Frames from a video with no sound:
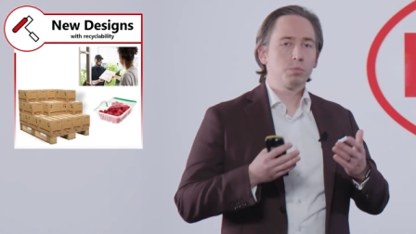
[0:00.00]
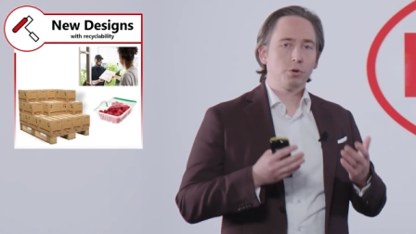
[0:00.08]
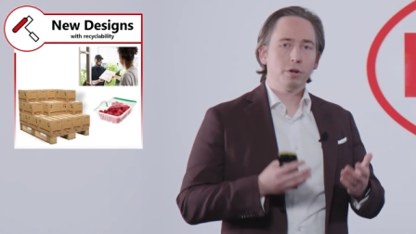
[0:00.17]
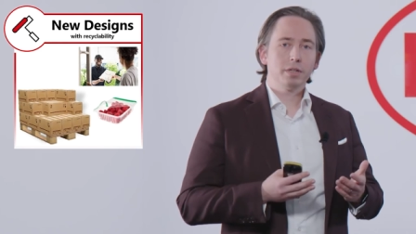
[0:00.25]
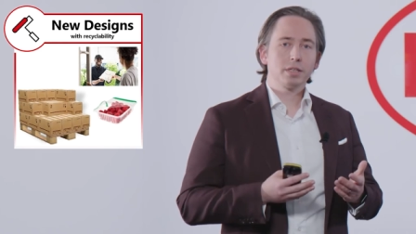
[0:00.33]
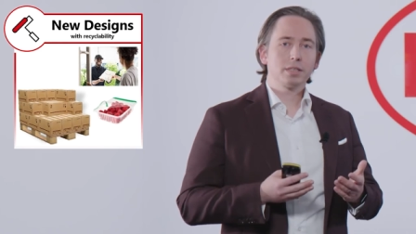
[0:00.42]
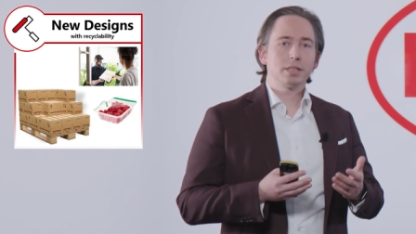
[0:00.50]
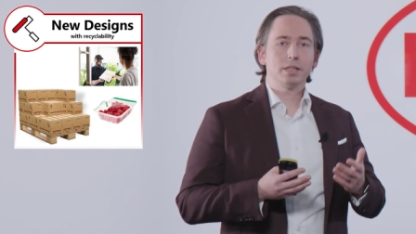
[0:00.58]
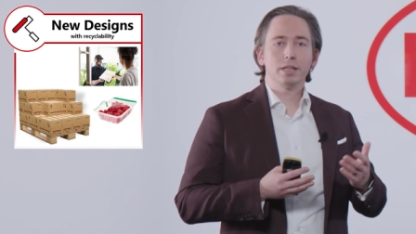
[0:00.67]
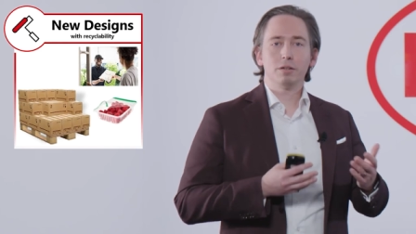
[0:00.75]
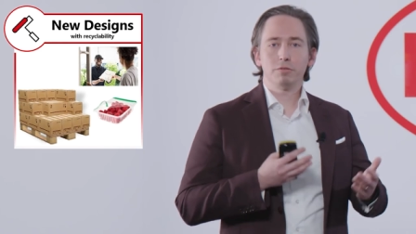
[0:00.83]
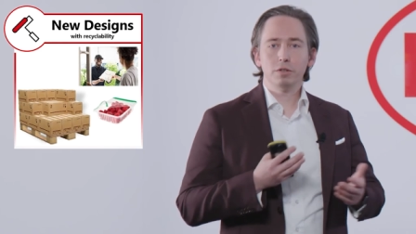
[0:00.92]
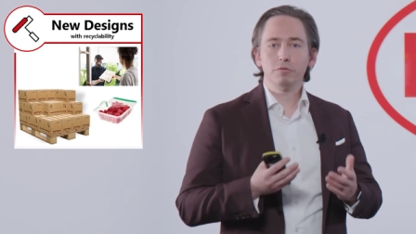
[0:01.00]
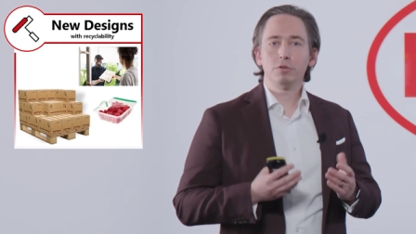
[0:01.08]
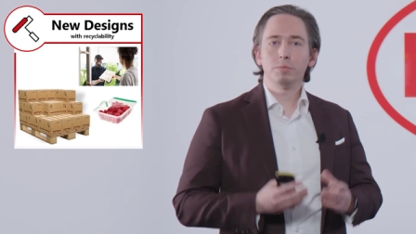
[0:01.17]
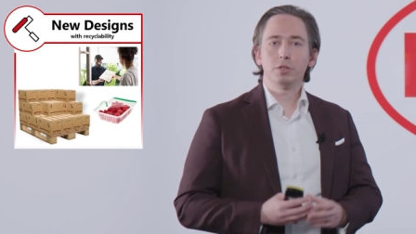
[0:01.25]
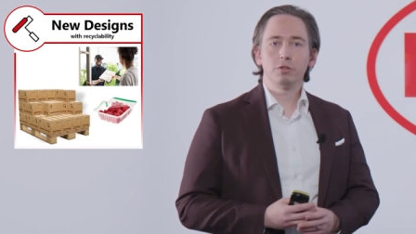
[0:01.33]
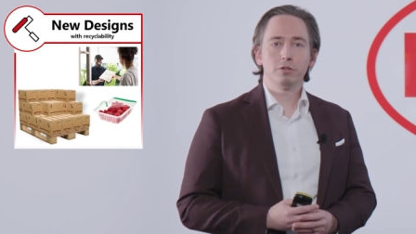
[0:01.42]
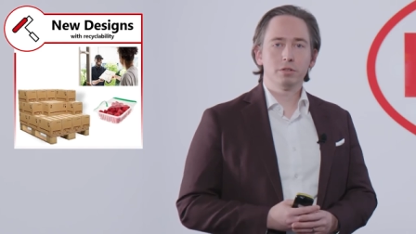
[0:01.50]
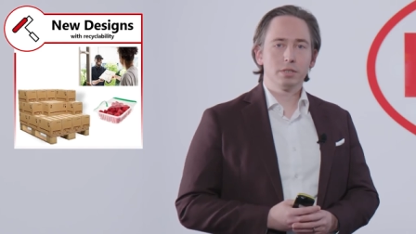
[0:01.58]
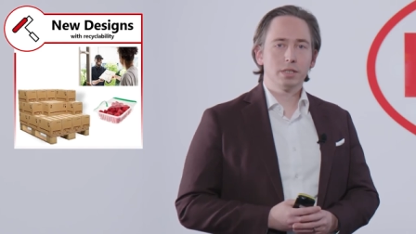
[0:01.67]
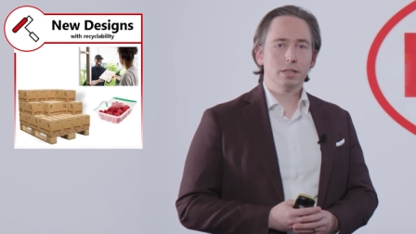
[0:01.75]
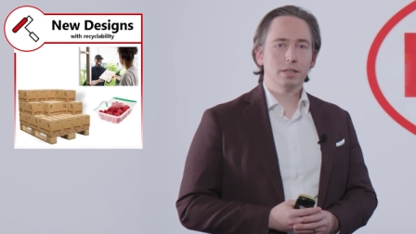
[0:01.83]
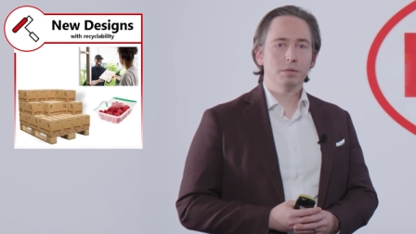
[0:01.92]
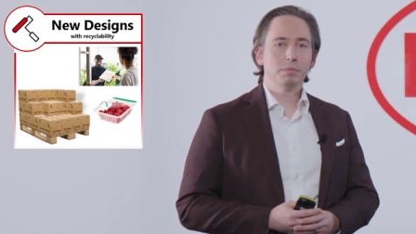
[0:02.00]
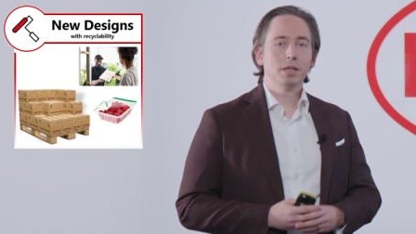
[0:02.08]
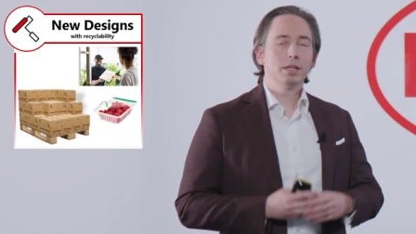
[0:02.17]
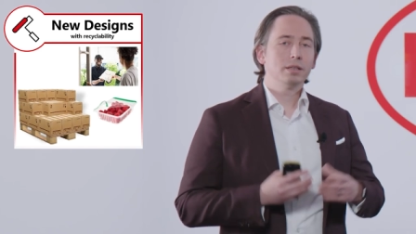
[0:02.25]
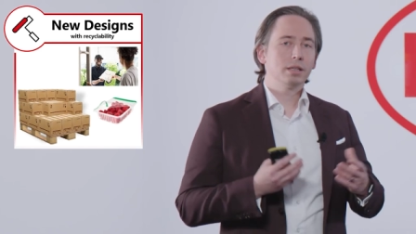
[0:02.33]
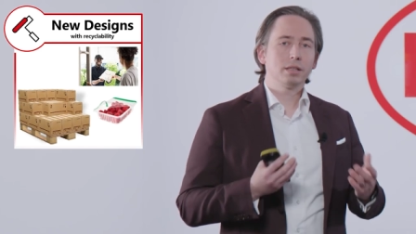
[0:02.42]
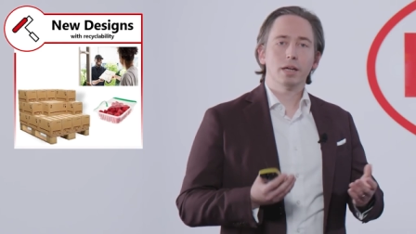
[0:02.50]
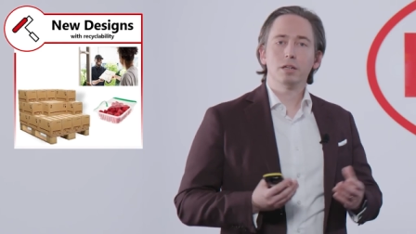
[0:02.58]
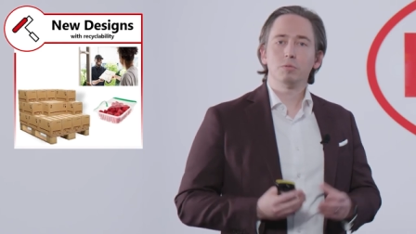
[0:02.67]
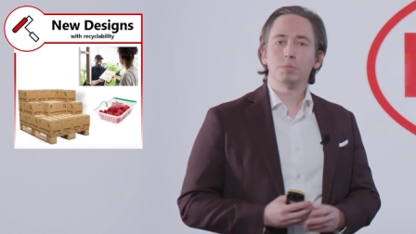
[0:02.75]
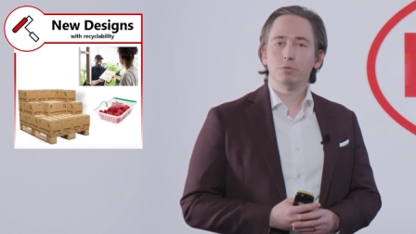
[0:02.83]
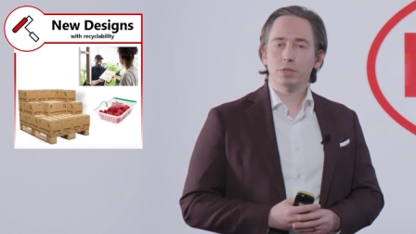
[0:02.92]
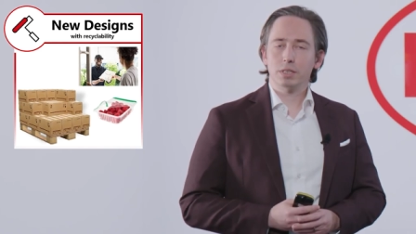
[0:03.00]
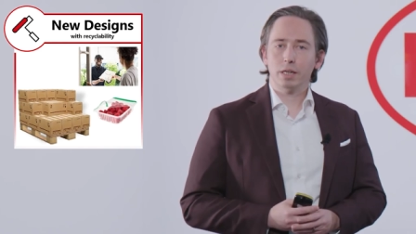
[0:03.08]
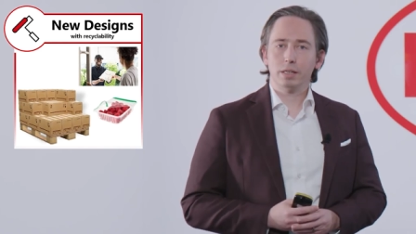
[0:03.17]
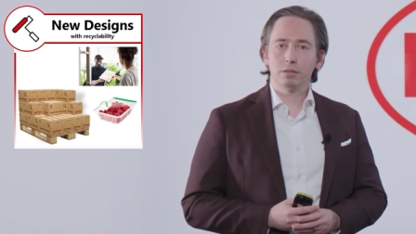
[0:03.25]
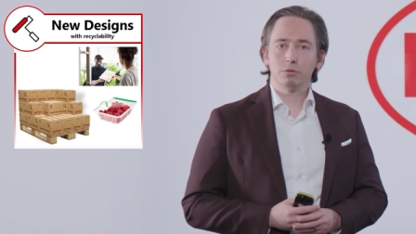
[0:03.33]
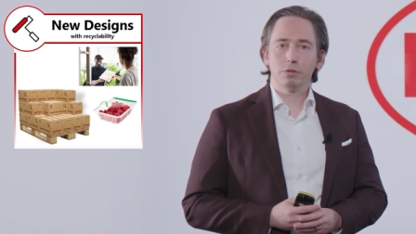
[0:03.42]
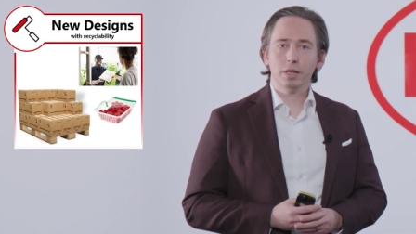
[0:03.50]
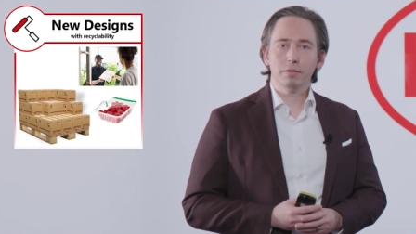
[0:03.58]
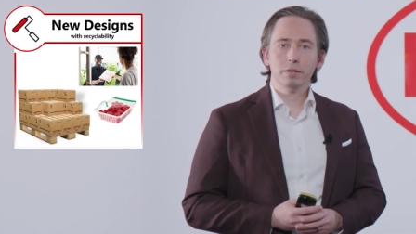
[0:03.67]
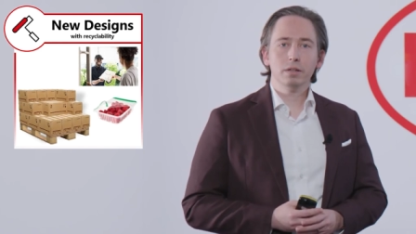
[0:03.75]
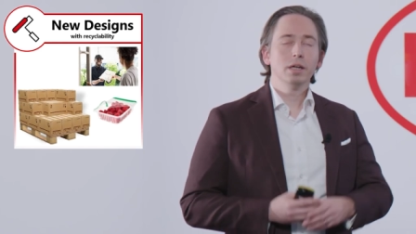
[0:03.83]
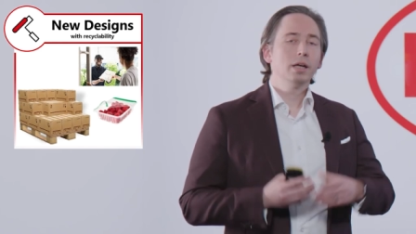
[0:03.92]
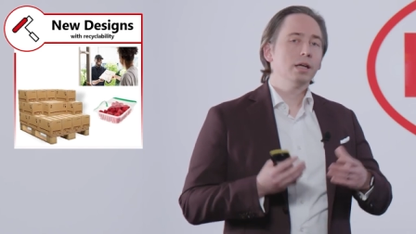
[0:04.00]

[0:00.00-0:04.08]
products that have different materials in them that cannot be recycled together